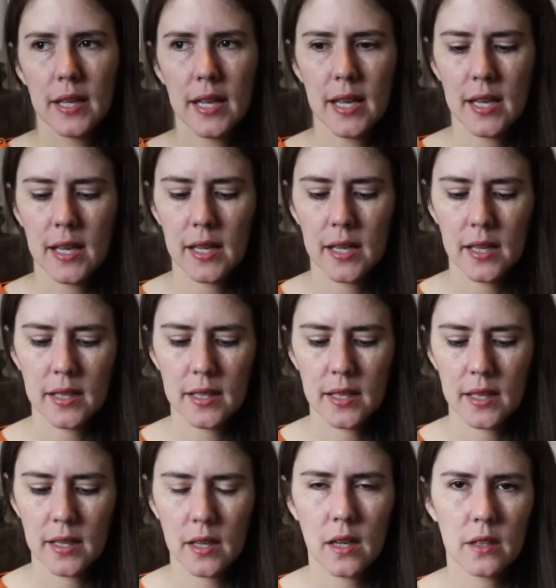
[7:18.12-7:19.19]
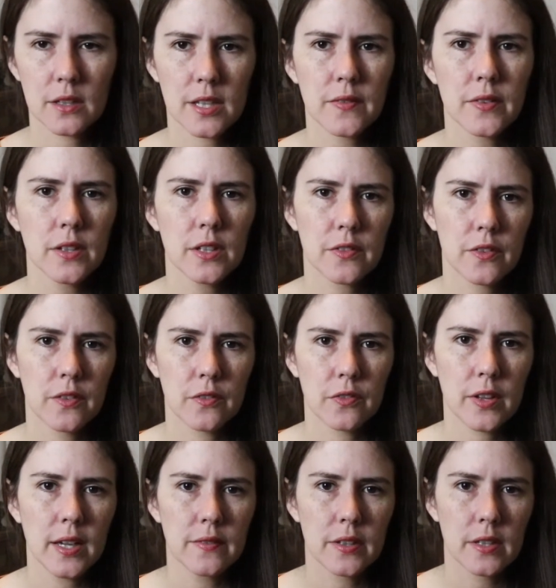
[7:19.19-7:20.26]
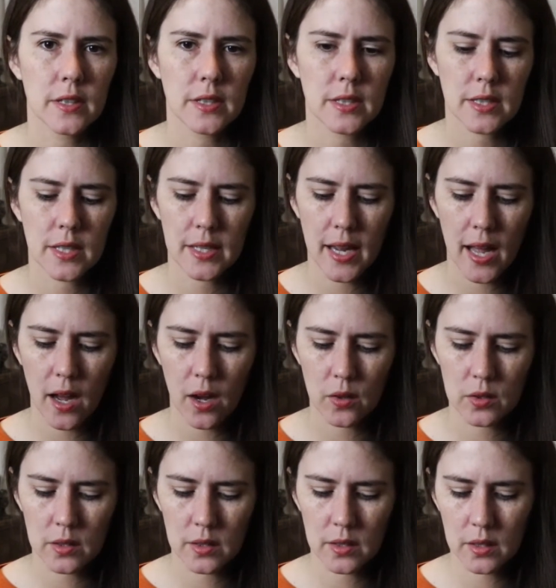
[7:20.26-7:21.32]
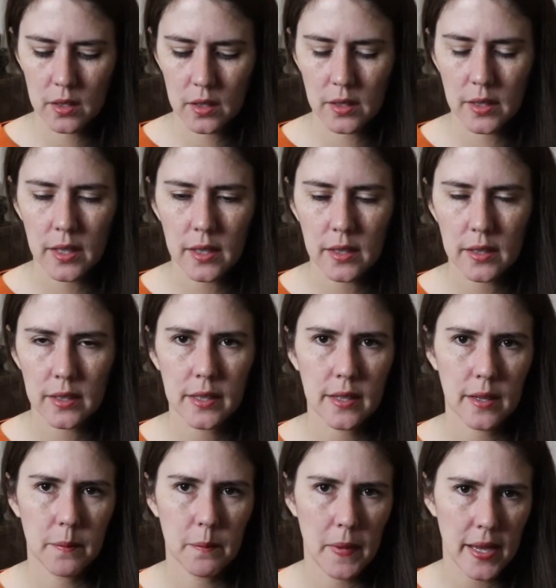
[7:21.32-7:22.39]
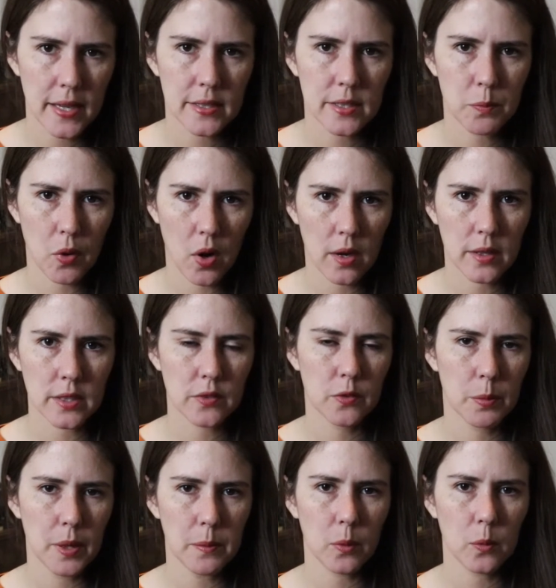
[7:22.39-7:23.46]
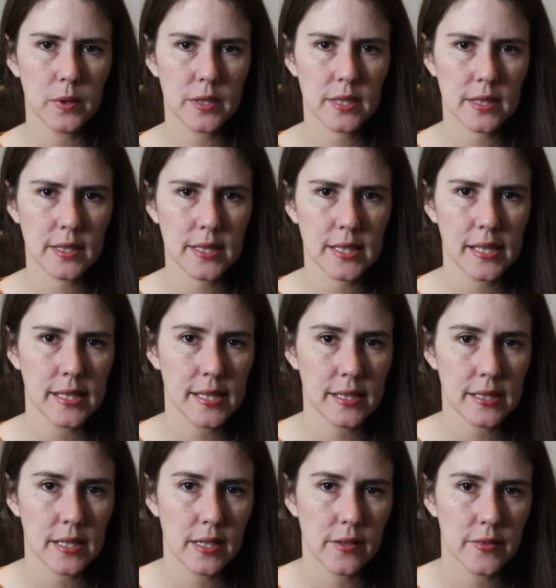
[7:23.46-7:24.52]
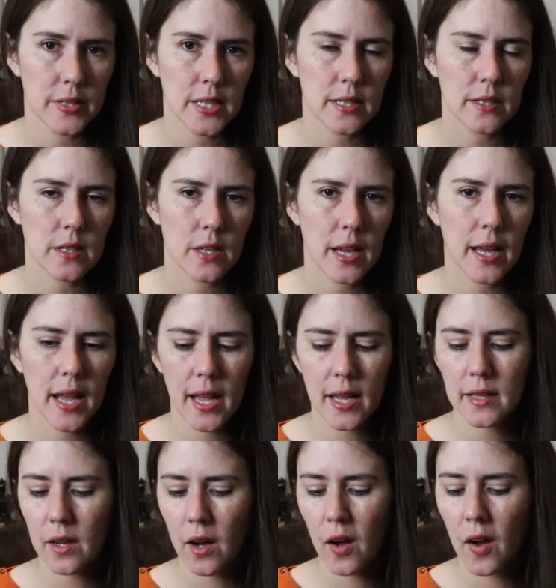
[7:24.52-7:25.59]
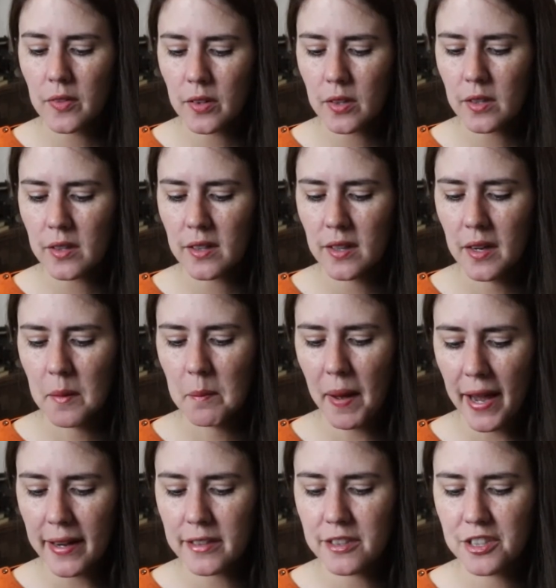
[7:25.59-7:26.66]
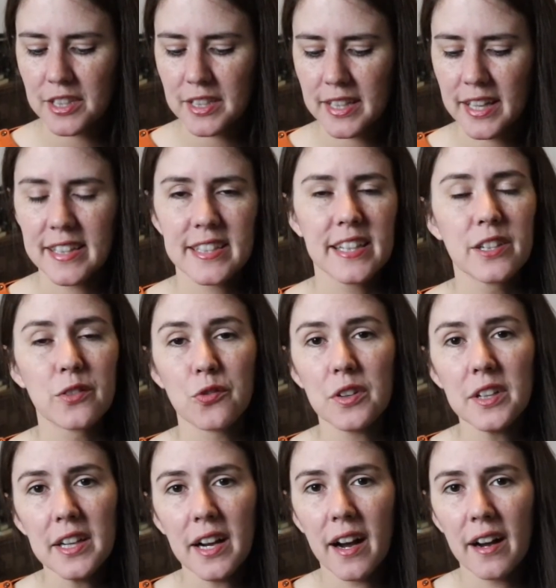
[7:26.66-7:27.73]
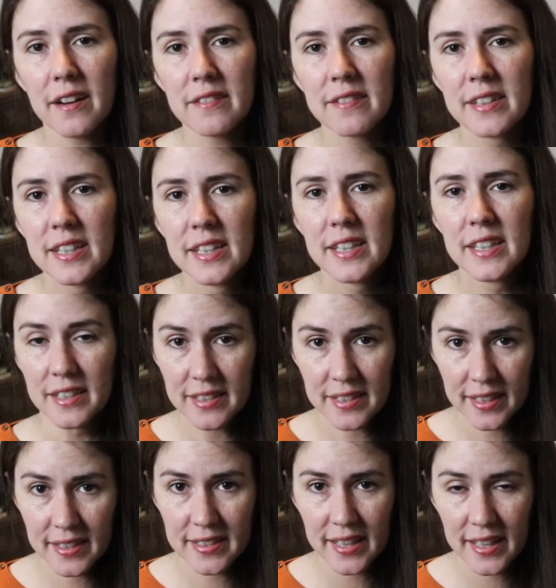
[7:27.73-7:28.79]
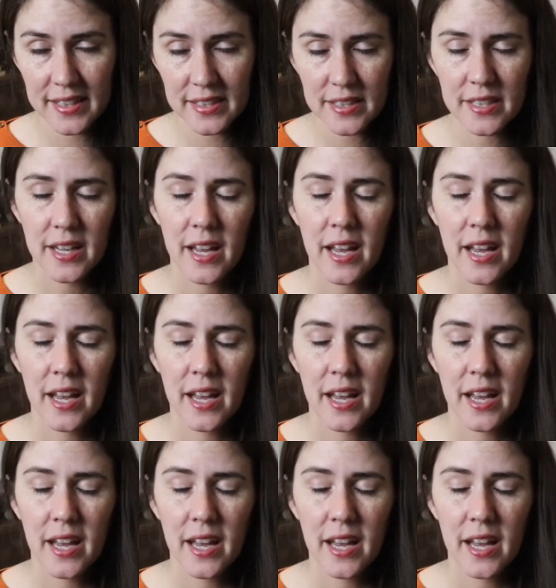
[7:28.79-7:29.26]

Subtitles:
in several different flavors. Now, Claire makes products for people with salicylate sensitivity, and on their packaging it says free of salicylates.